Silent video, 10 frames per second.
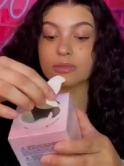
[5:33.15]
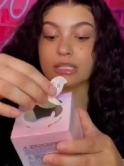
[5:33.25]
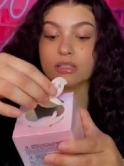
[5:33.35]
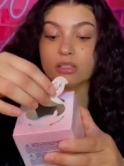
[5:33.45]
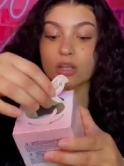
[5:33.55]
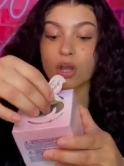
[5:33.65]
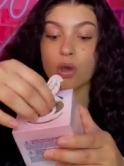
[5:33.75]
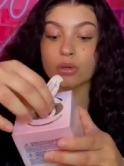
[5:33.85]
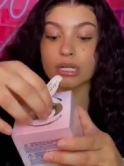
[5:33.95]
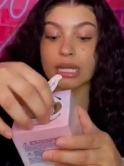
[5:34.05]
This is a
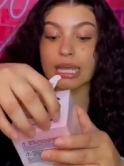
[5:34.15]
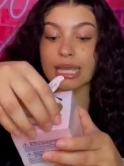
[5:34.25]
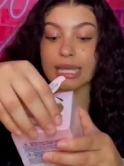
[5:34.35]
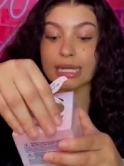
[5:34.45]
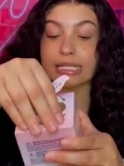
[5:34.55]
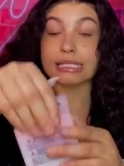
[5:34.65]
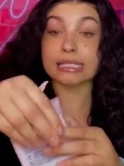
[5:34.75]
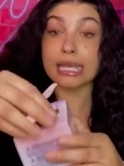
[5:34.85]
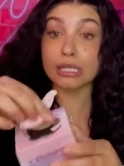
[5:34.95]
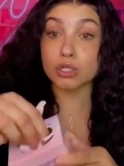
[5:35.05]
coconut and
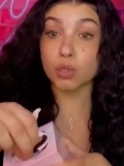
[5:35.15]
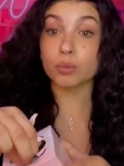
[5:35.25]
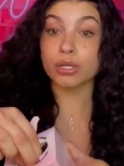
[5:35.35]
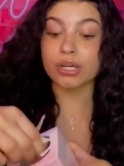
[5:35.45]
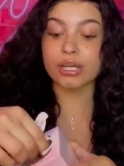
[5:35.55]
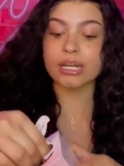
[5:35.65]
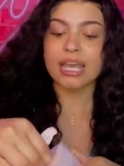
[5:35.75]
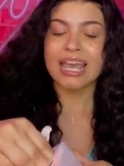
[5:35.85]
sandalwood